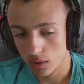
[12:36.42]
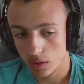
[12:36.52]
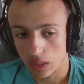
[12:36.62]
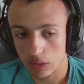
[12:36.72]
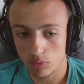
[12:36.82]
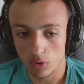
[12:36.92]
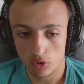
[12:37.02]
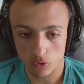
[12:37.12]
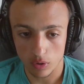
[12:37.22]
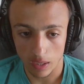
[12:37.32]
It
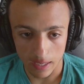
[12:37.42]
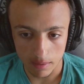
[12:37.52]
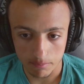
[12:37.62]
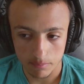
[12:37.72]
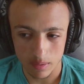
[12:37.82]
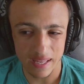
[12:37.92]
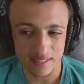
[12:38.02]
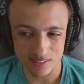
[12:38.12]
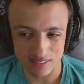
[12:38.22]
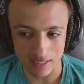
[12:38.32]
was okay. I
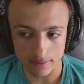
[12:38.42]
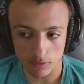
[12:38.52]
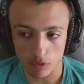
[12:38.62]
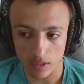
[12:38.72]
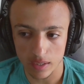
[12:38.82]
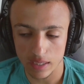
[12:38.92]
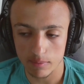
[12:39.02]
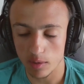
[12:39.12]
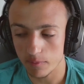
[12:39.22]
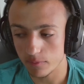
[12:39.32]
understand that Ferrari
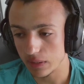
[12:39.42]
gave the